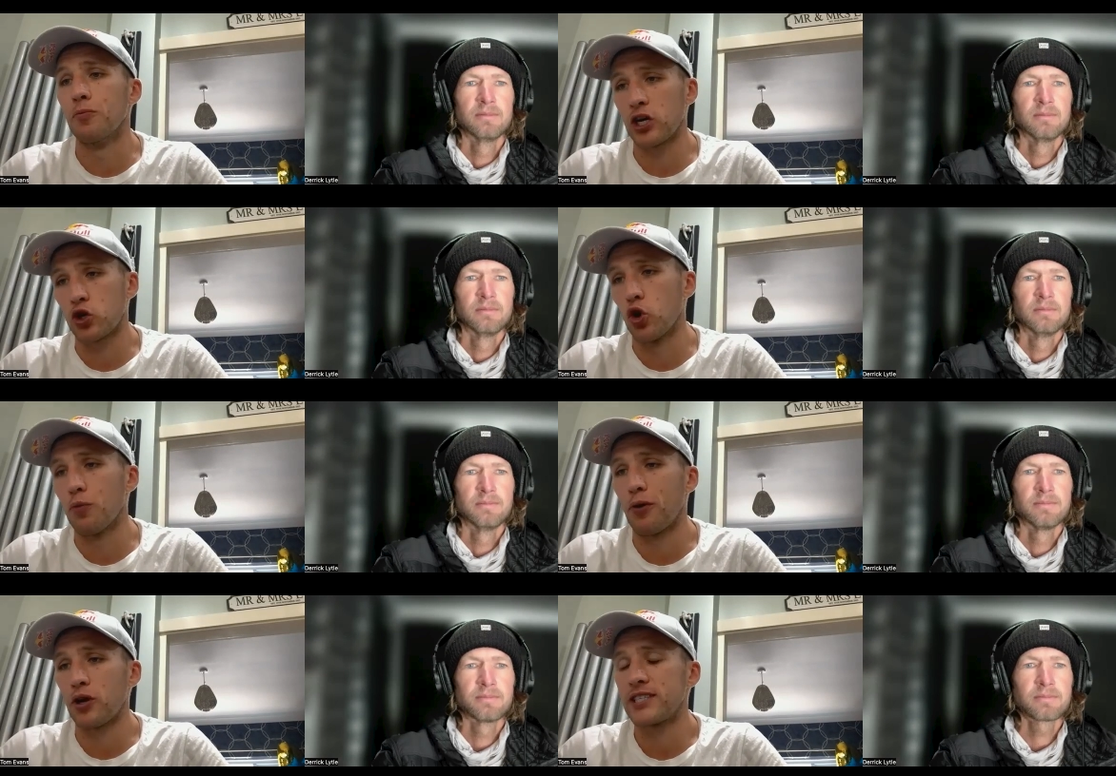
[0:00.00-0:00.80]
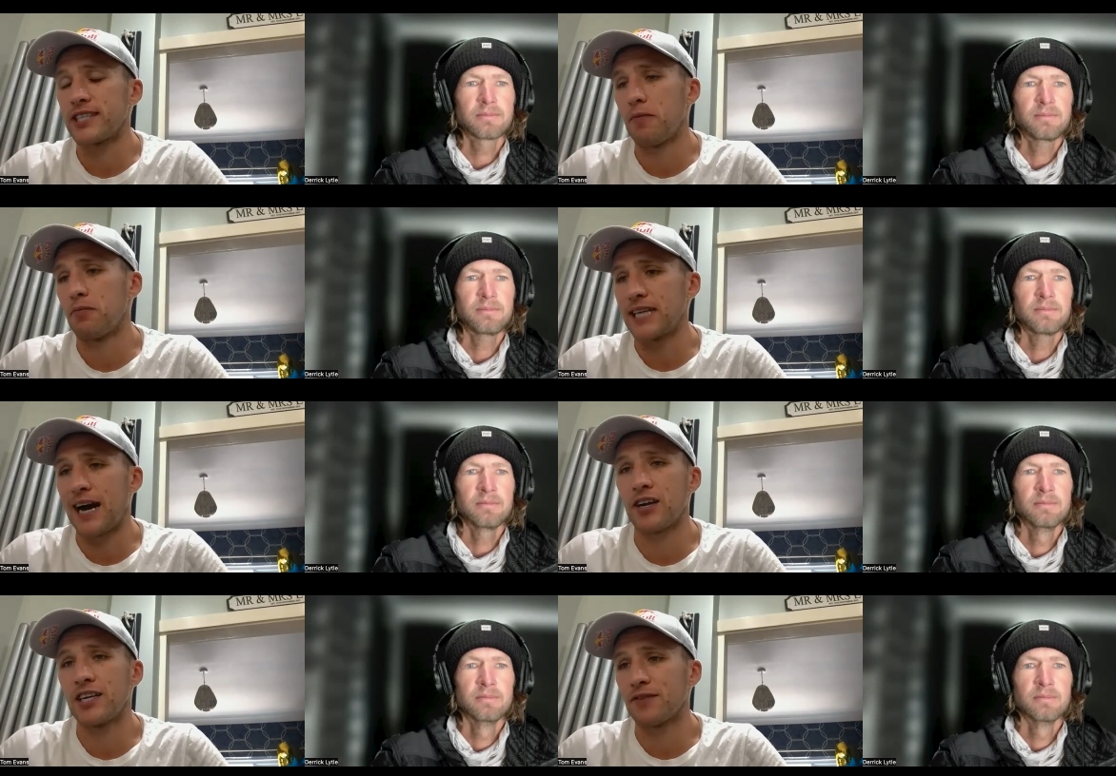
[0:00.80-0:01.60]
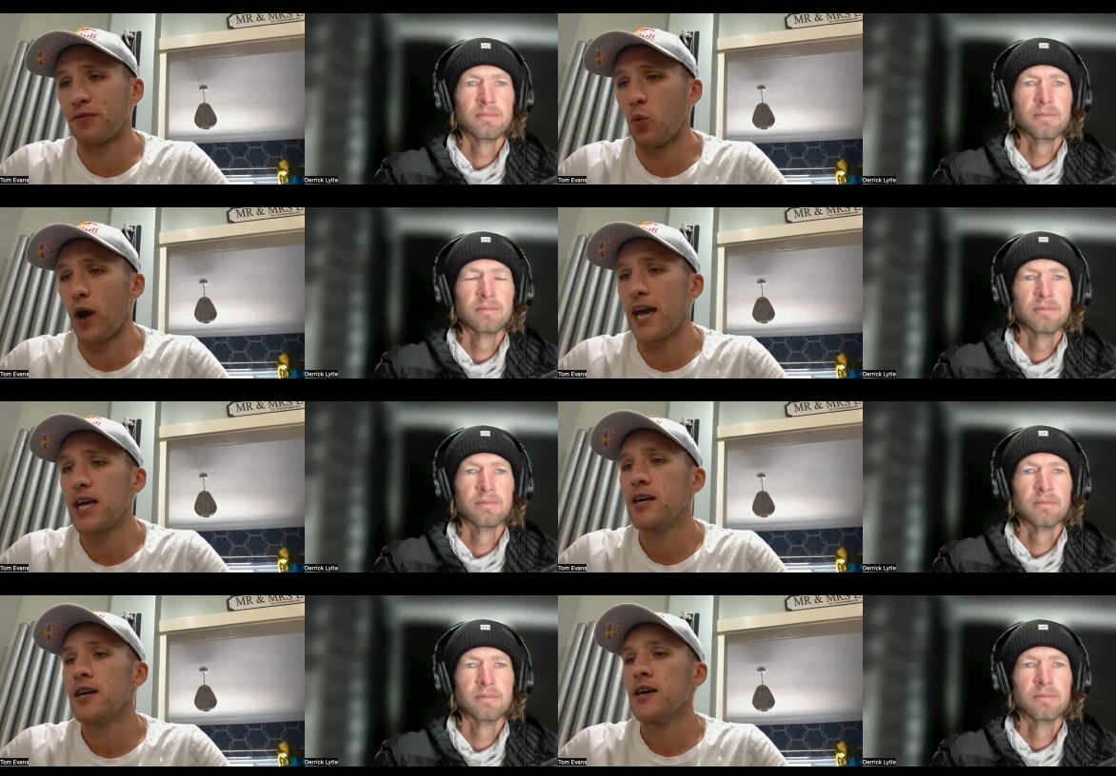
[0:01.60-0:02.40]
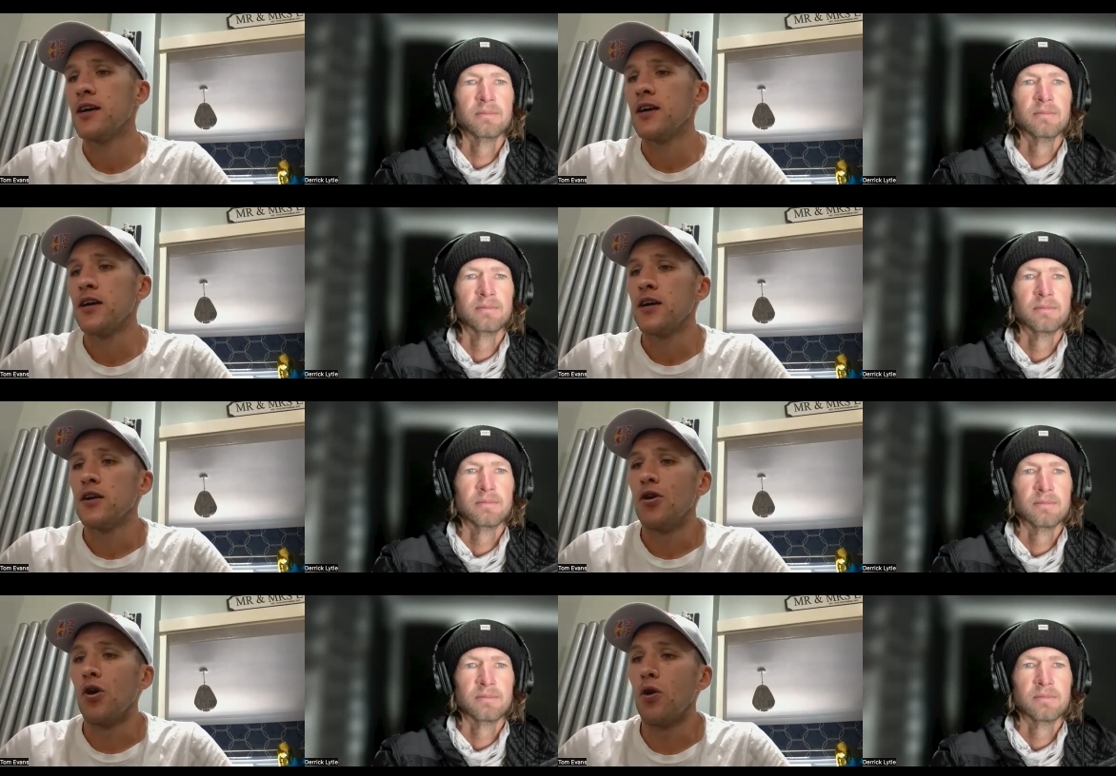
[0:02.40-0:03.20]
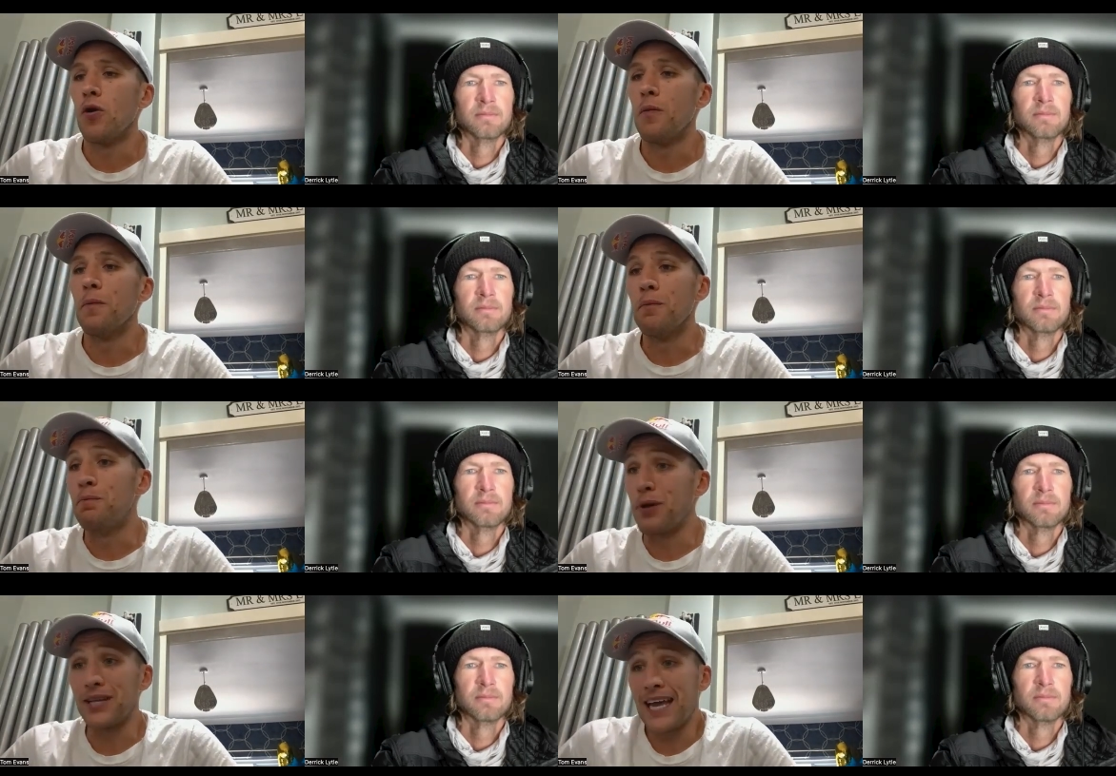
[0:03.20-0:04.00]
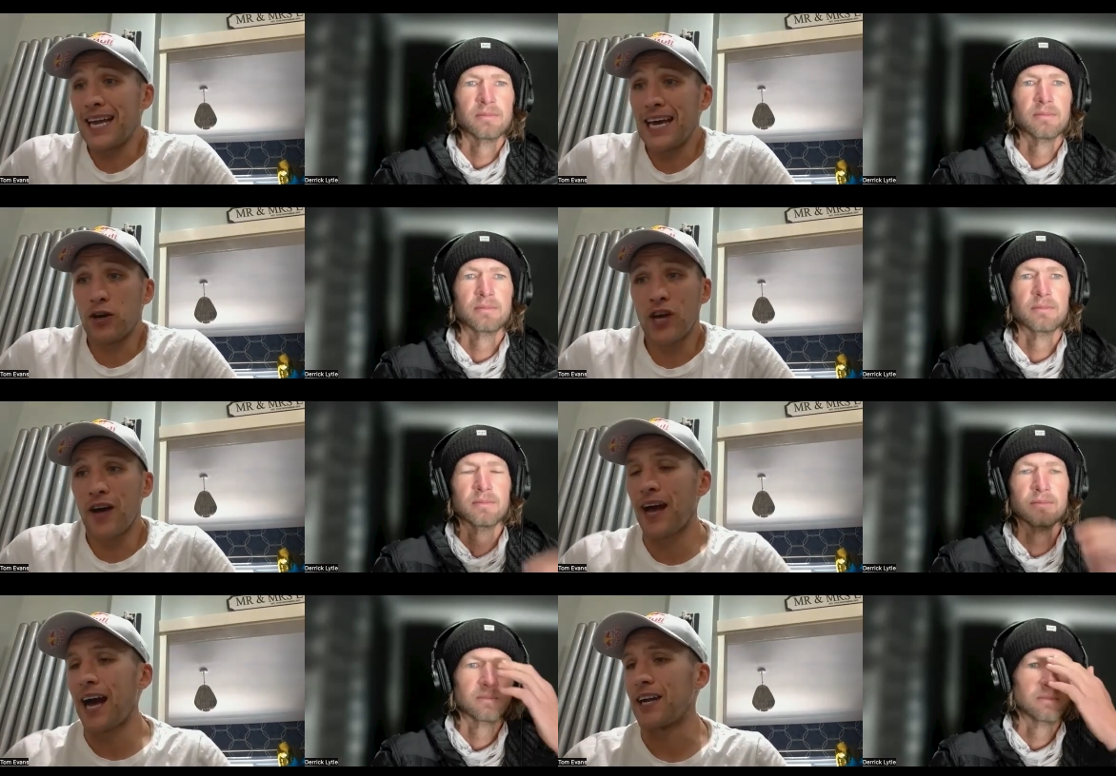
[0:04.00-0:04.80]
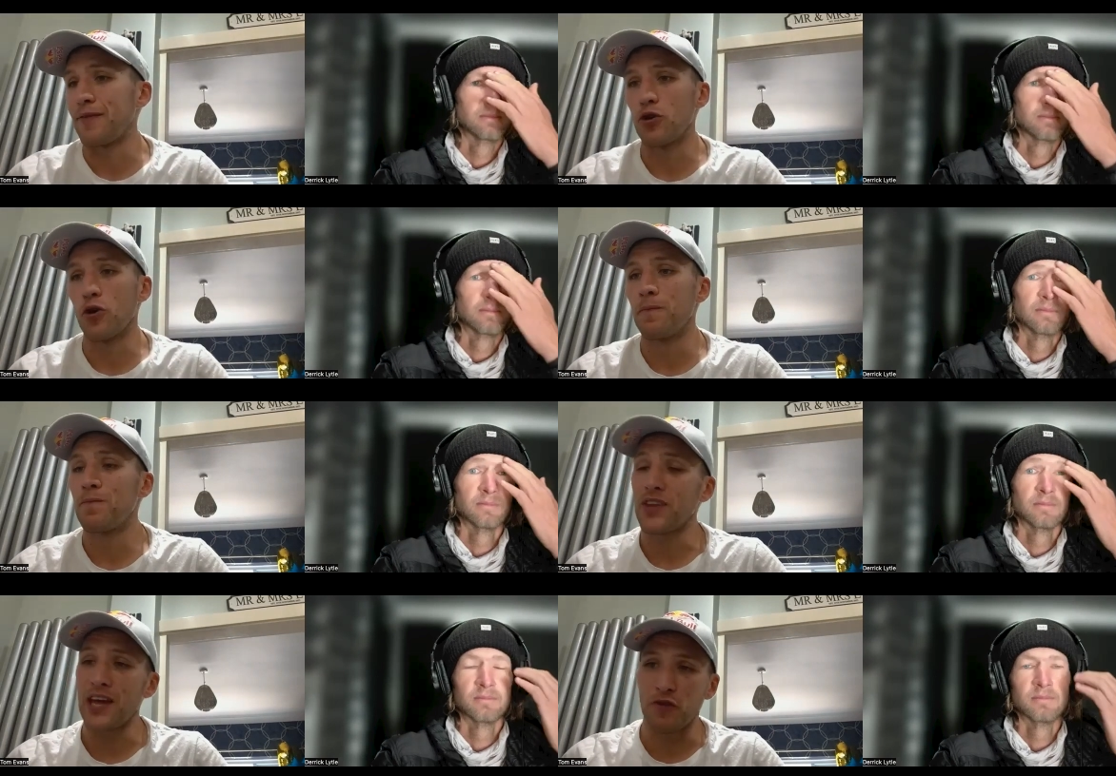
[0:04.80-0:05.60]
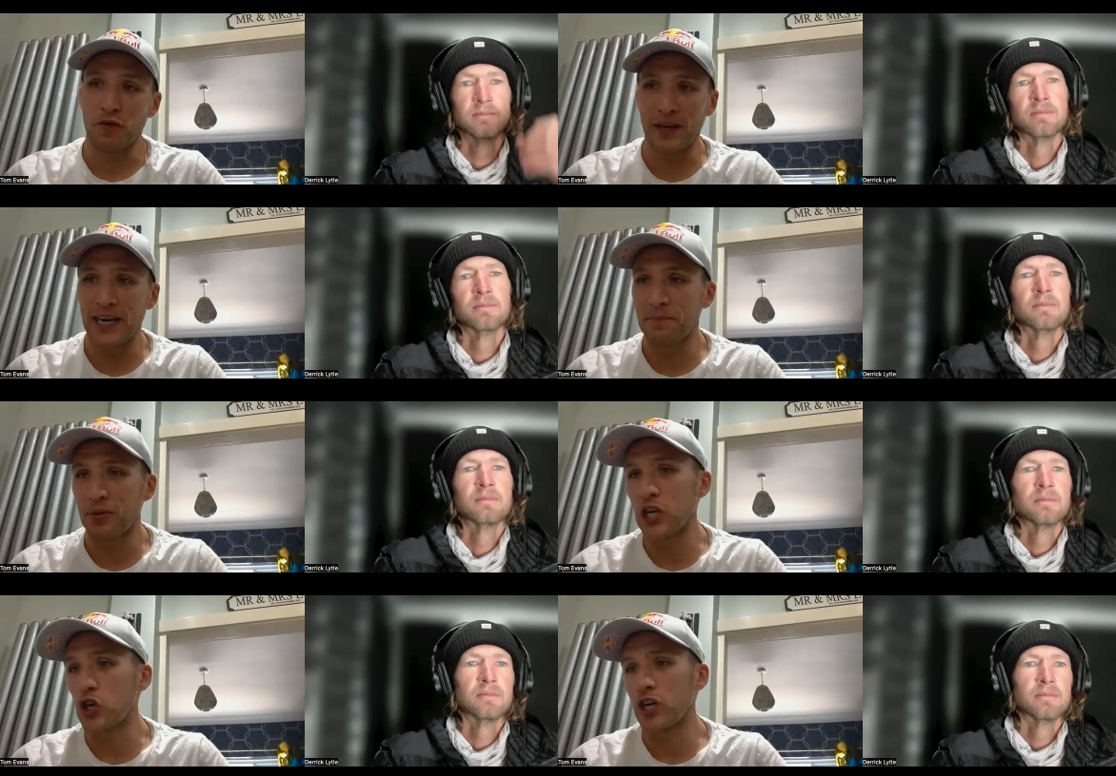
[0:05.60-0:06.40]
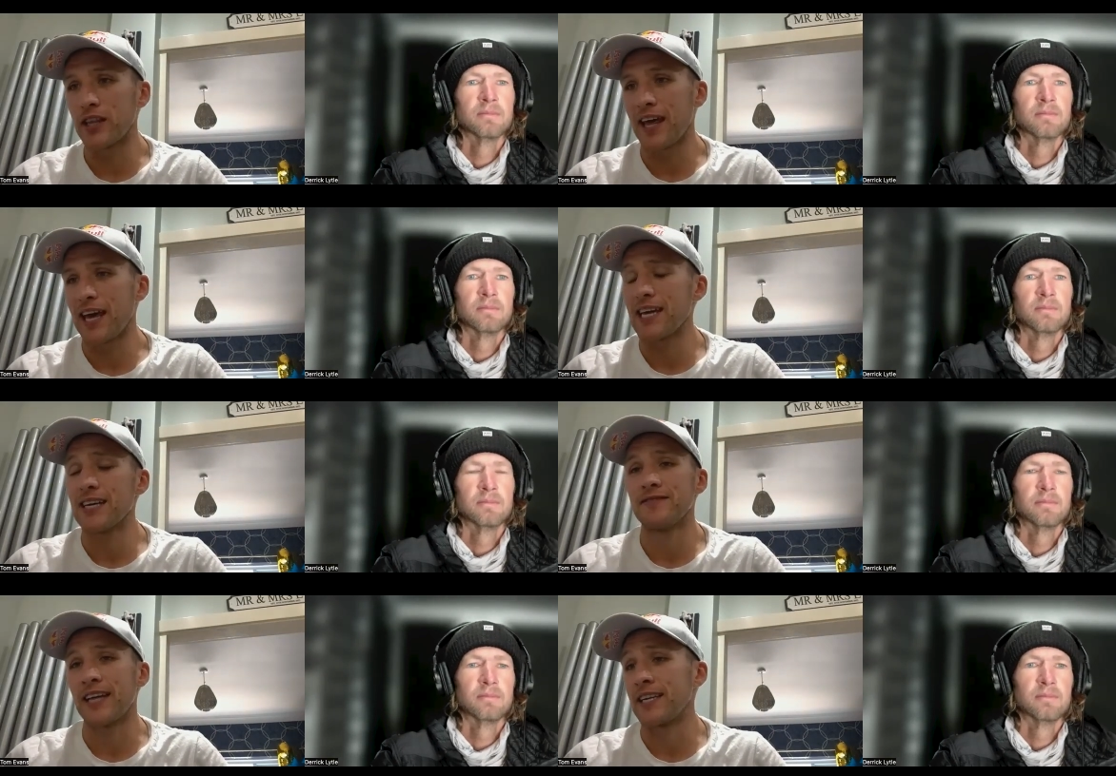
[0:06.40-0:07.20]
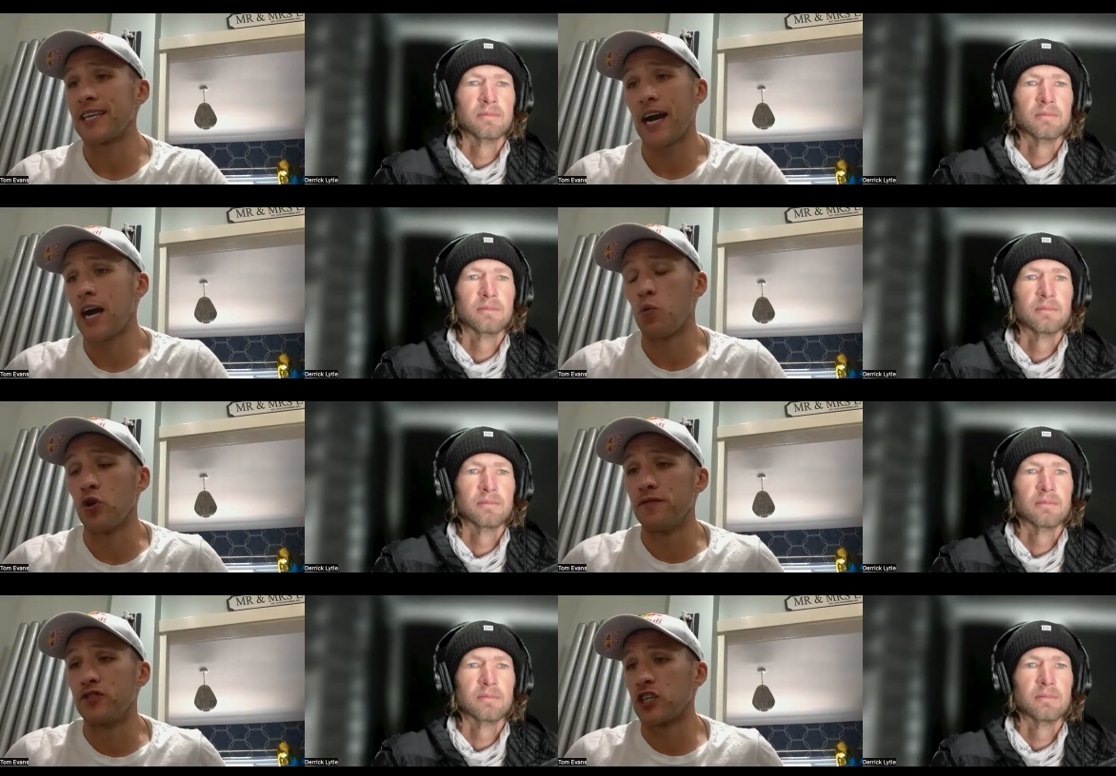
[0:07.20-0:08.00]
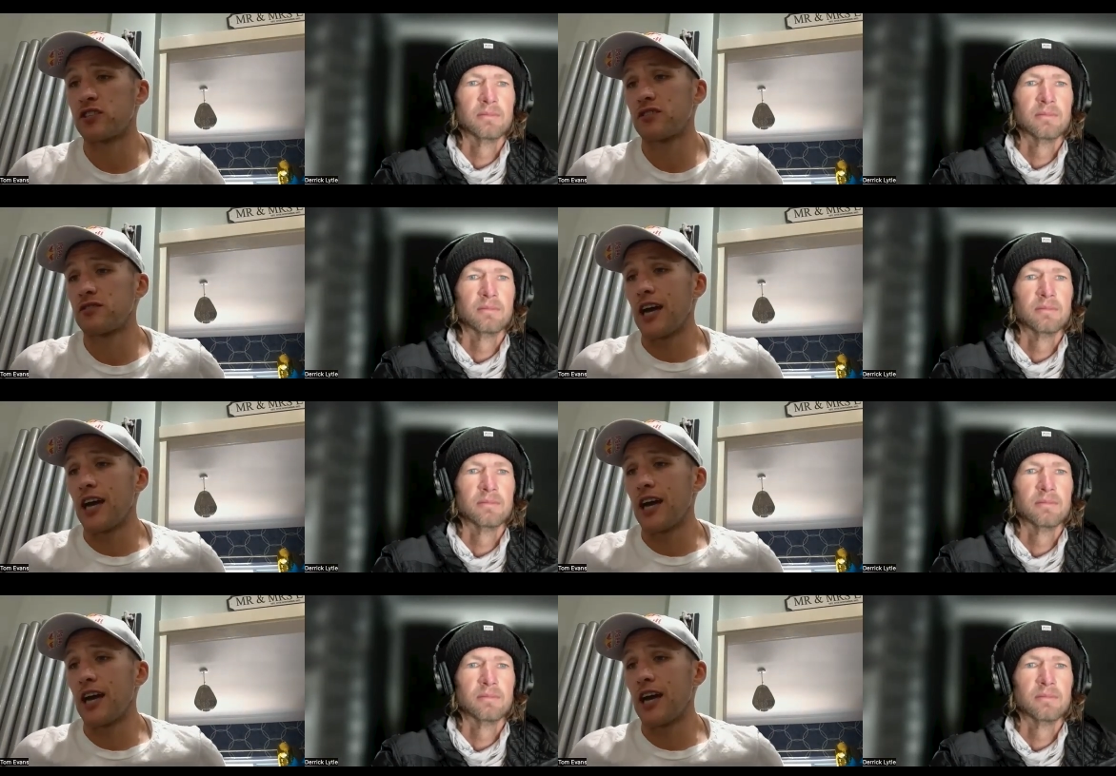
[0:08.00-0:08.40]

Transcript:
Speaker 1: my core body temp down in a different way. But then again, on the other hand, if you're if you're feeling pretty good in the heat, then yeah, I would have just